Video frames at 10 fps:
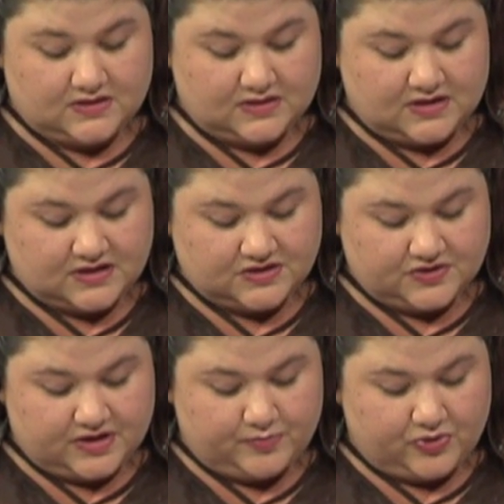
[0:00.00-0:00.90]
That's a
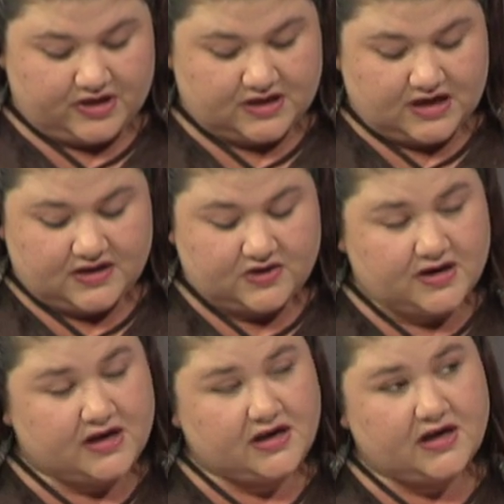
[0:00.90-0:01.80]
great point. Are there
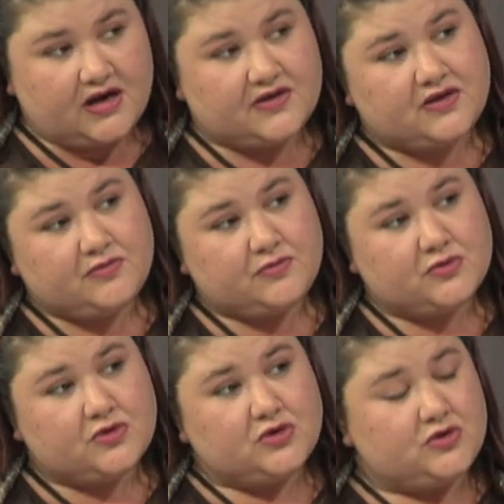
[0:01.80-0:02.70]
any other
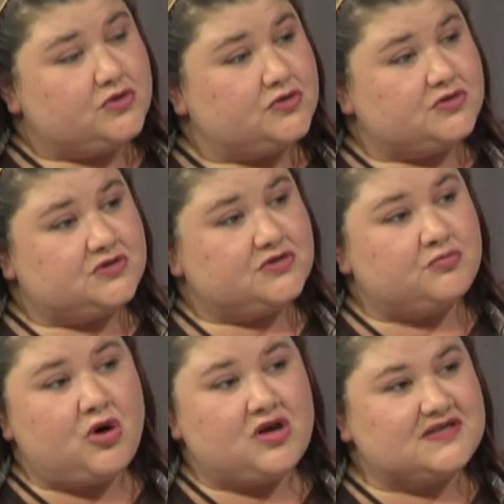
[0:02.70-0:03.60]

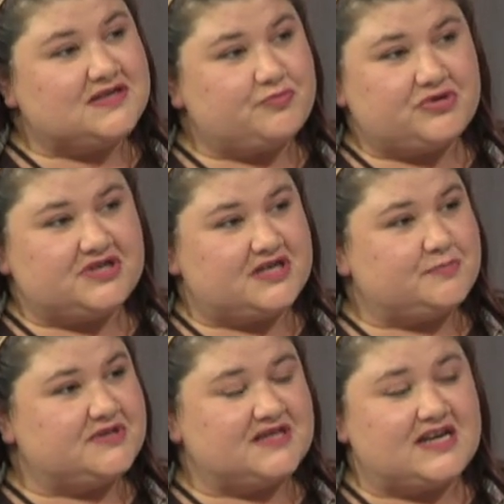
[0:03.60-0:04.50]
small, simple
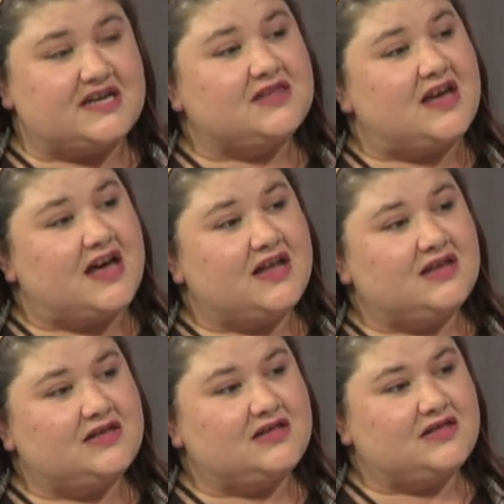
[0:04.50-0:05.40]
tips like that
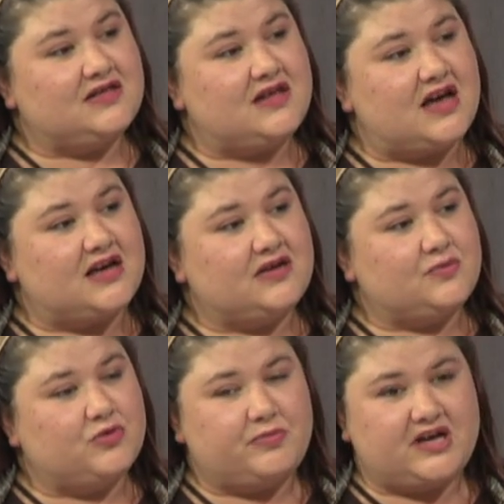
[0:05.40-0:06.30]
that
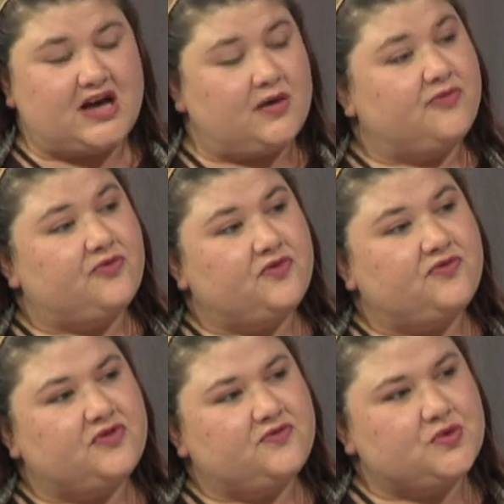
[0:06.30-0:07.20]
would be helpful
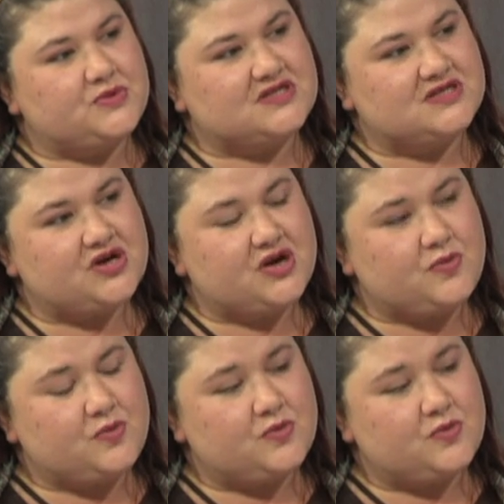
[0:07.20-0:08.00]
for the viewers to know?